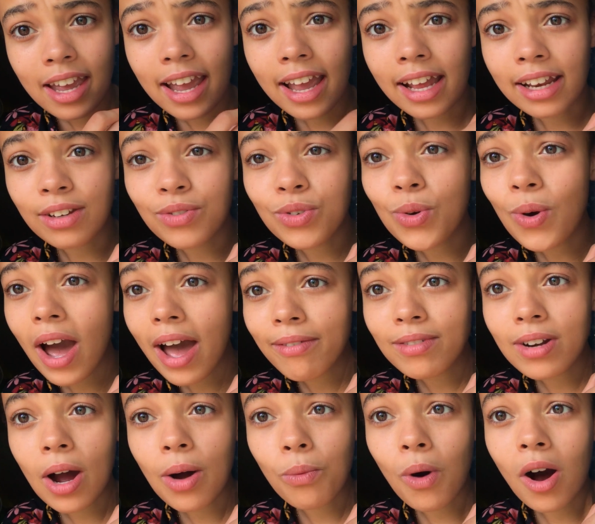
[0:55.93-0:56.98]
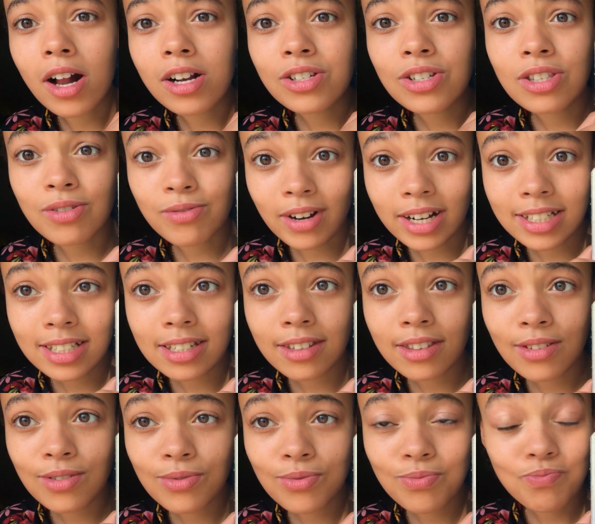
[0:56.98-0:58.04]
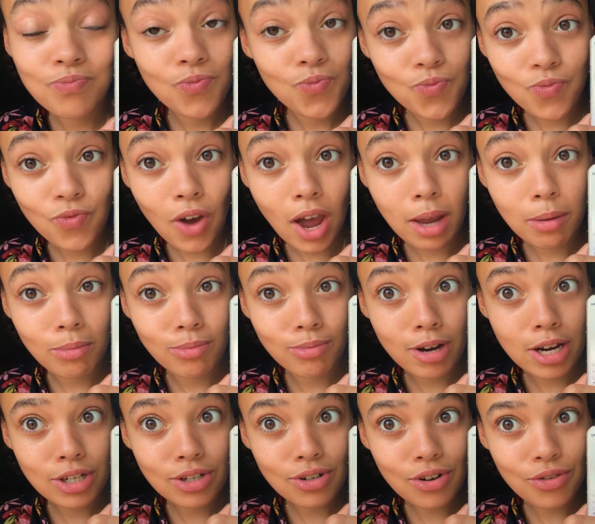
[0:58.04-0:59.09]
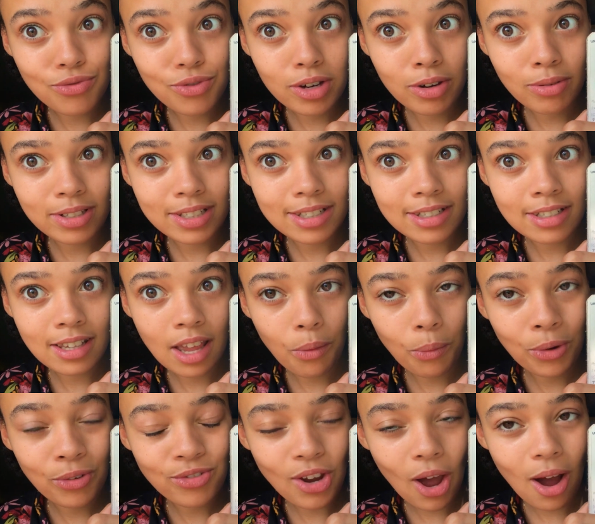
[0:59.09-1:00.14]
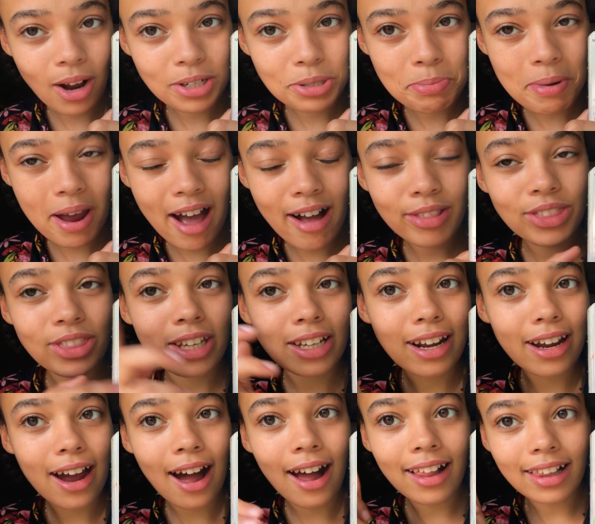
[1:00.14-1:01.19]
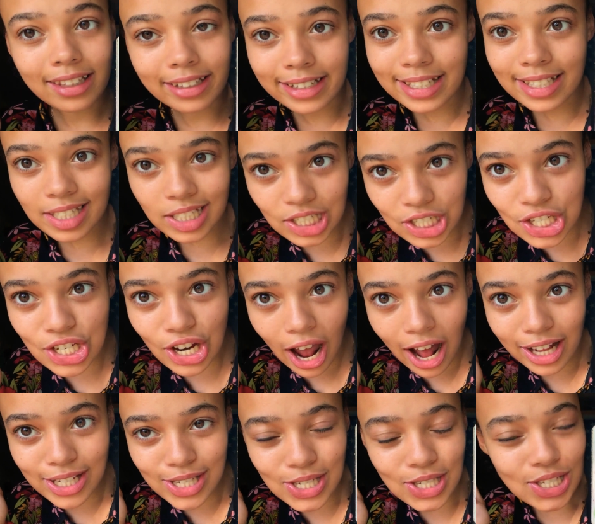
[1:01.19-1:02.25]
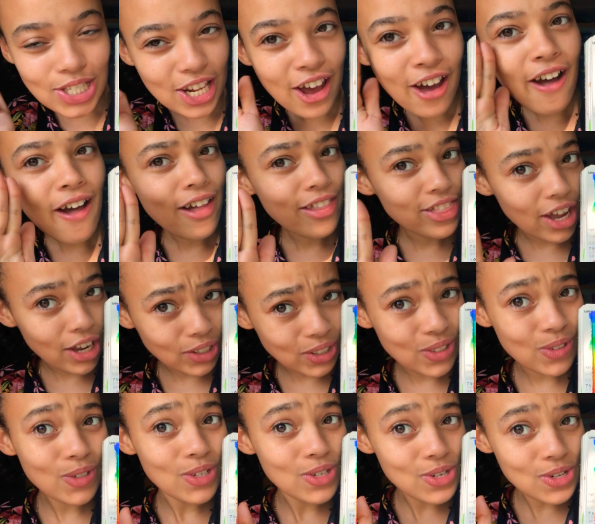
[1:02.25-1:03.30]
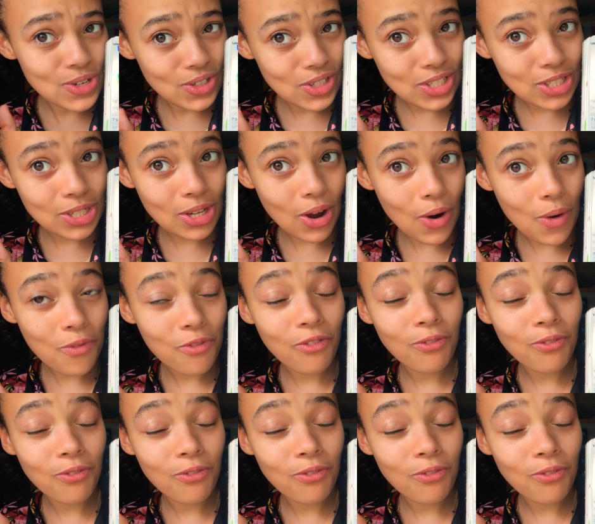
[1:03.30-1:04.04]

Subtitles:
And if you have not watched the rest of the vibrational frequencies that we've talked about, then I highly suggest that you do so,